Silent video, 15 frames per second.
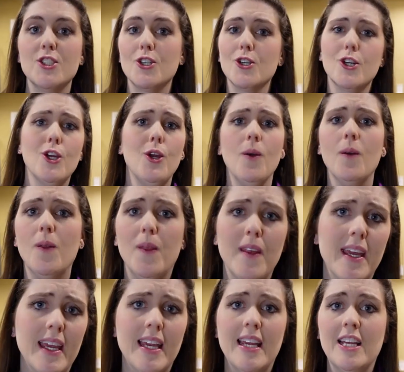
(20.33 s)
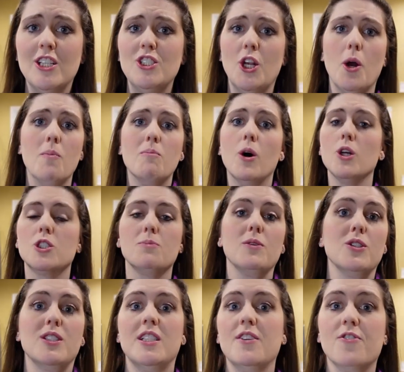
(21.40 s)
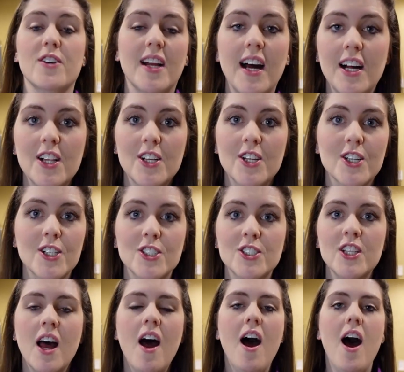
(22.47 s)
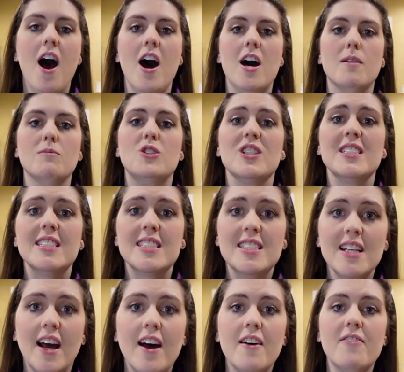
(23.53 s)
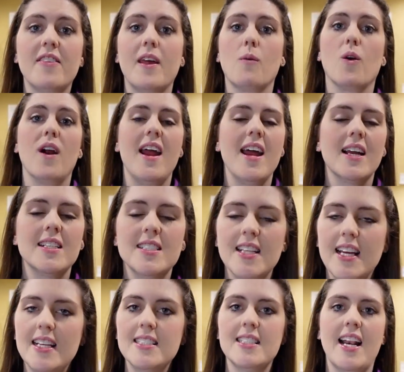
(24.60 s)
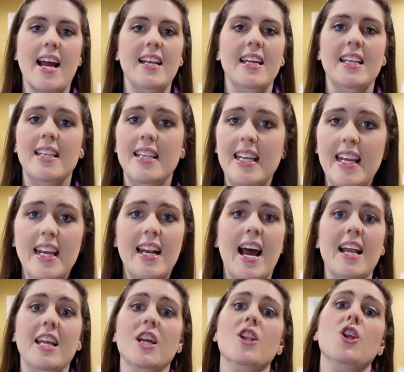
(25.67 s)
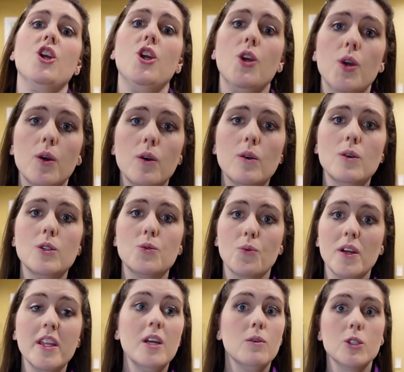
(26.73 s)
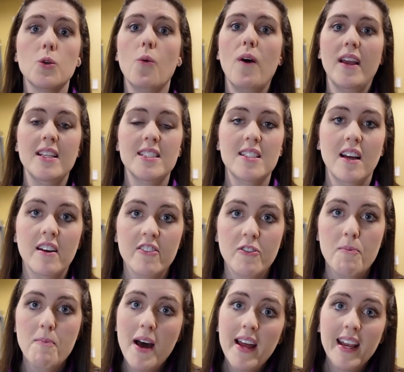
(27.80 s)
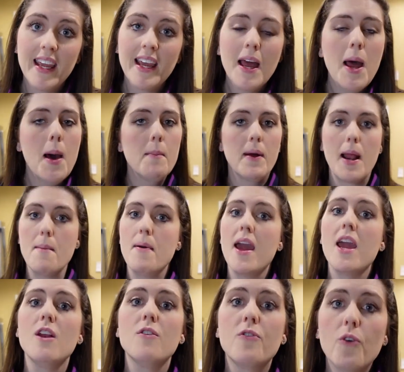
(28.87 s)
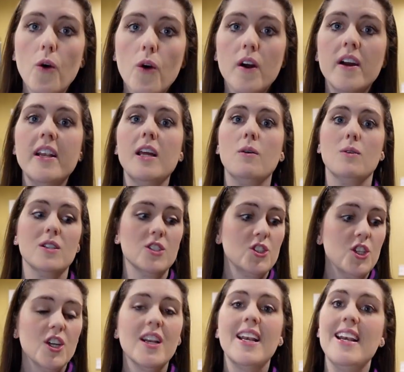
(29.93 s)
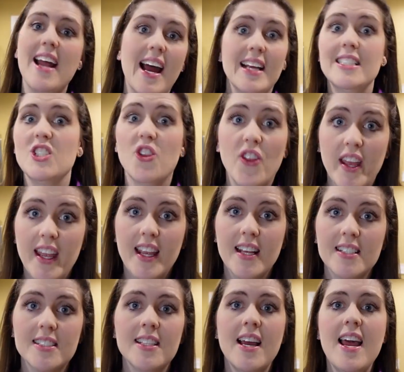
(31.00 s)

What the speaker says: little cute things, you know, multiples of different colors, just stuff that were excess that I didn't need, I didn't use. Really, it was a waste of money, but I paid for it. It was good, nice things,